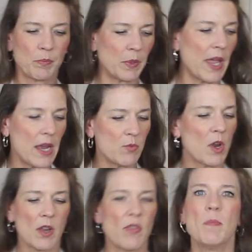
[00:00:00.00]
plain
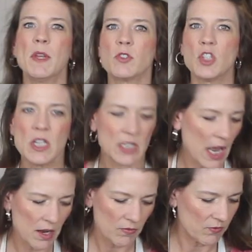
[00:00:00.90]
run-of-the-mill
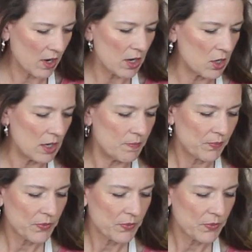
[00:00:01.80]
cheesecake. Very good.